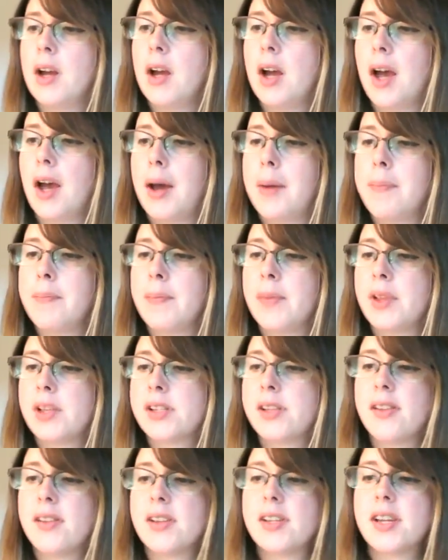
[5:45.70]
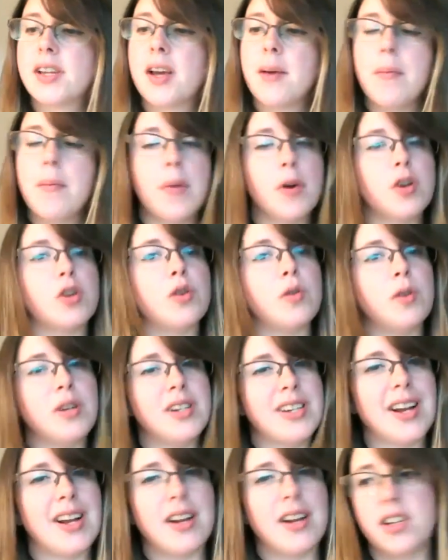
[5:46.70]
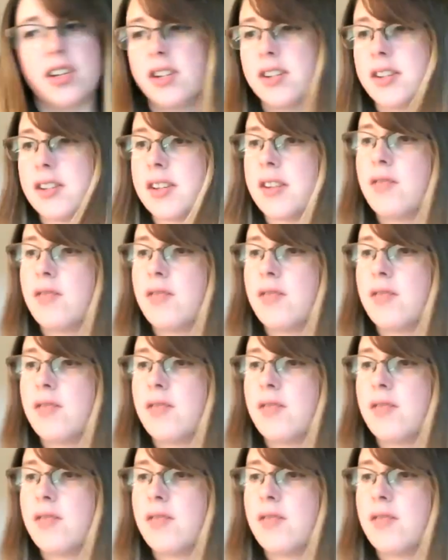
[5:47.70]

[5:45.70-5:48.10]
So the term emotional intelligence